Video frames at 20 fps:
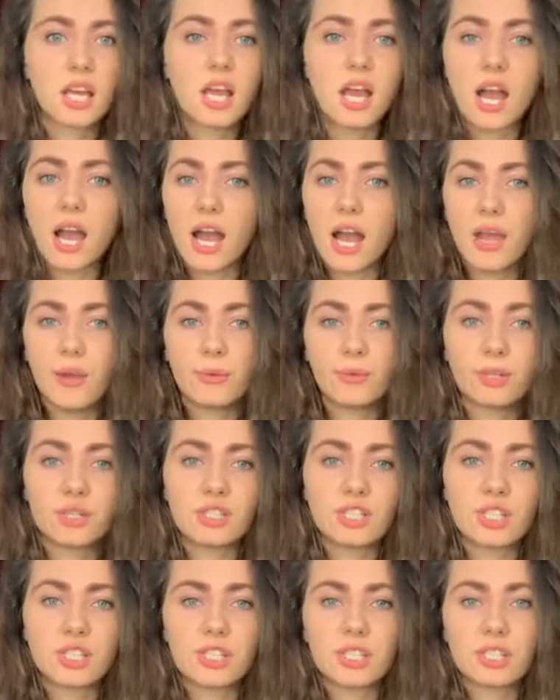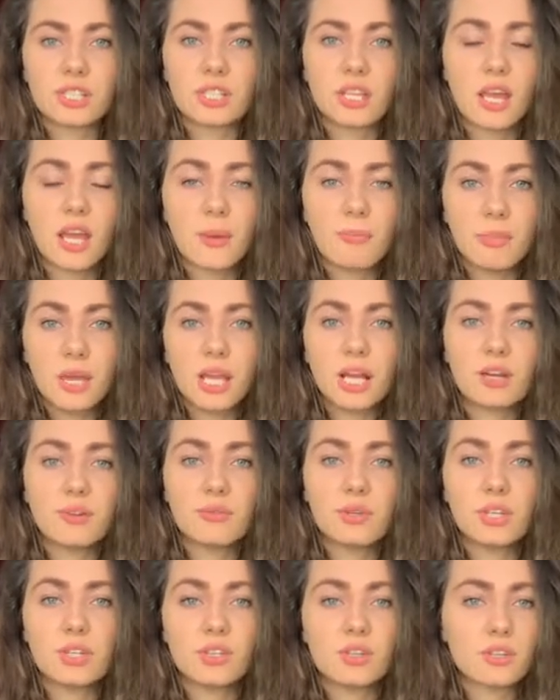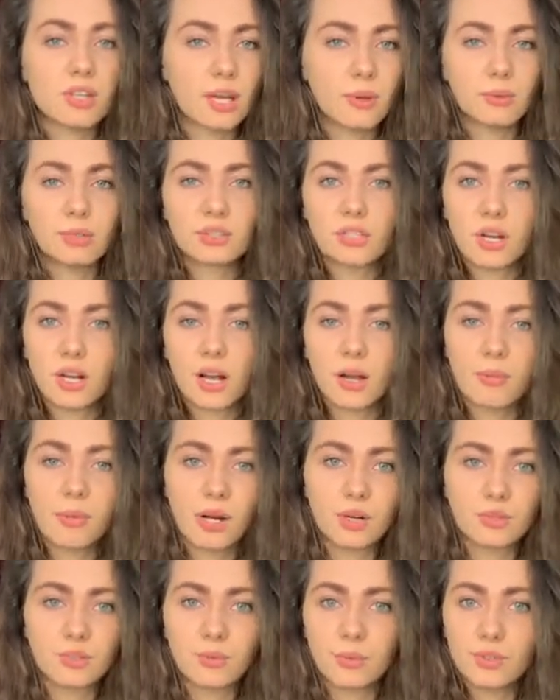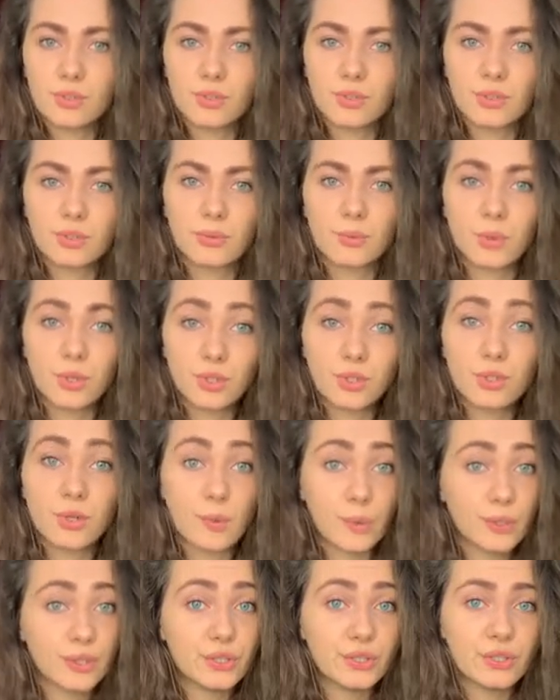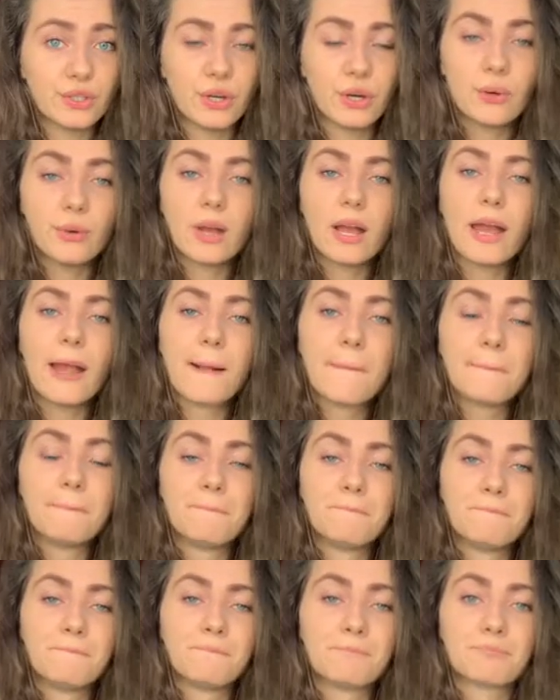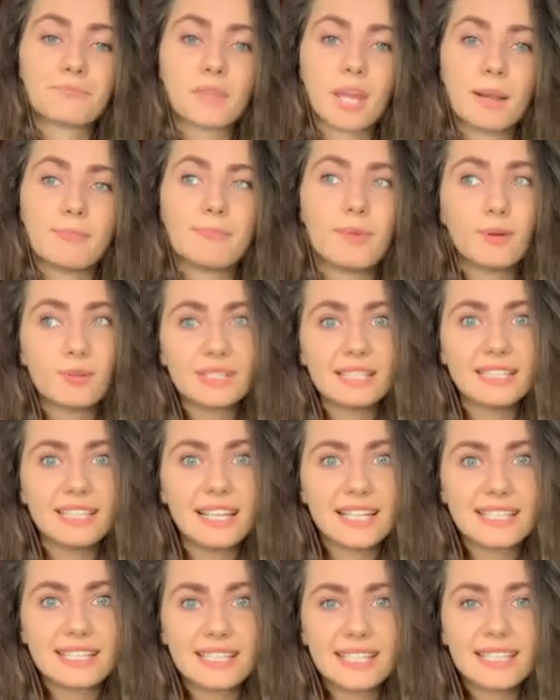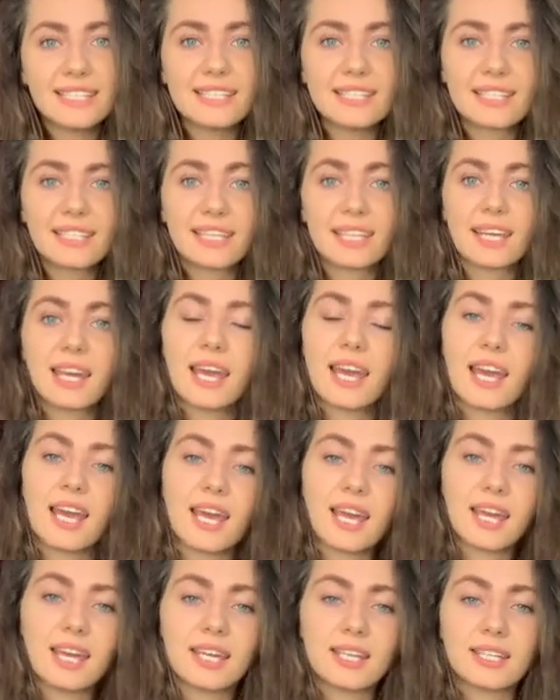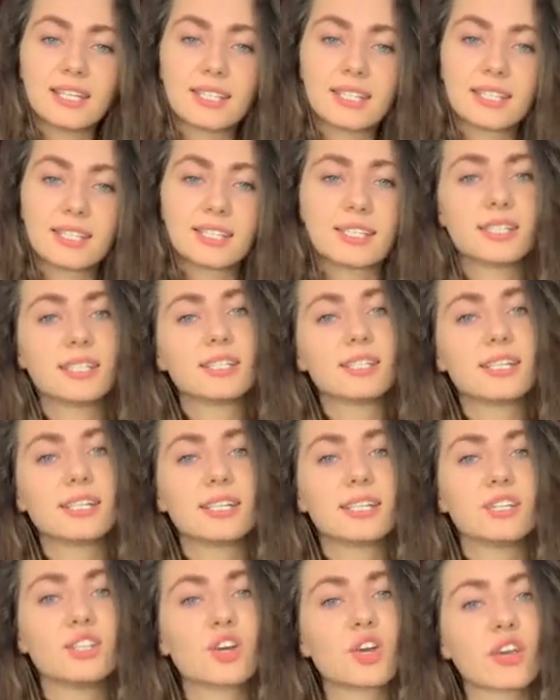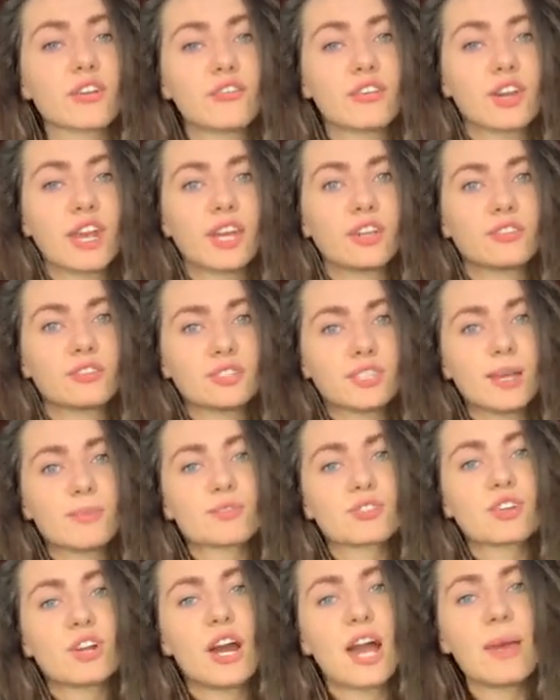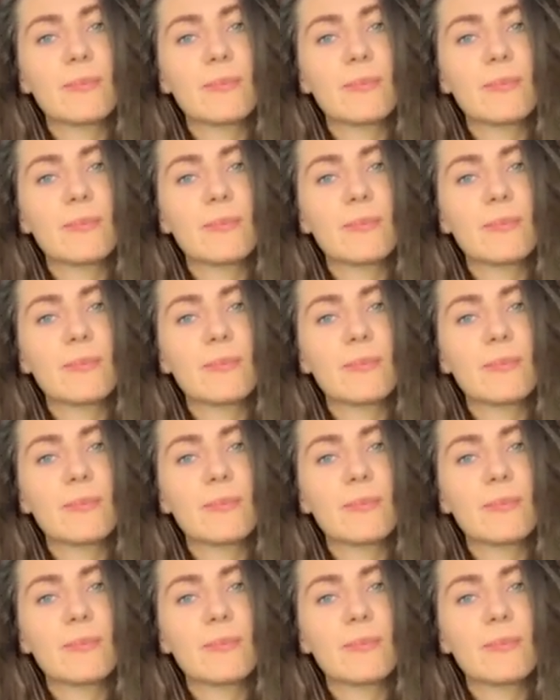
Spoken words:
I will just make a video and I will talk about what do you want to know. Mostly that's it, and don't forget to subscribe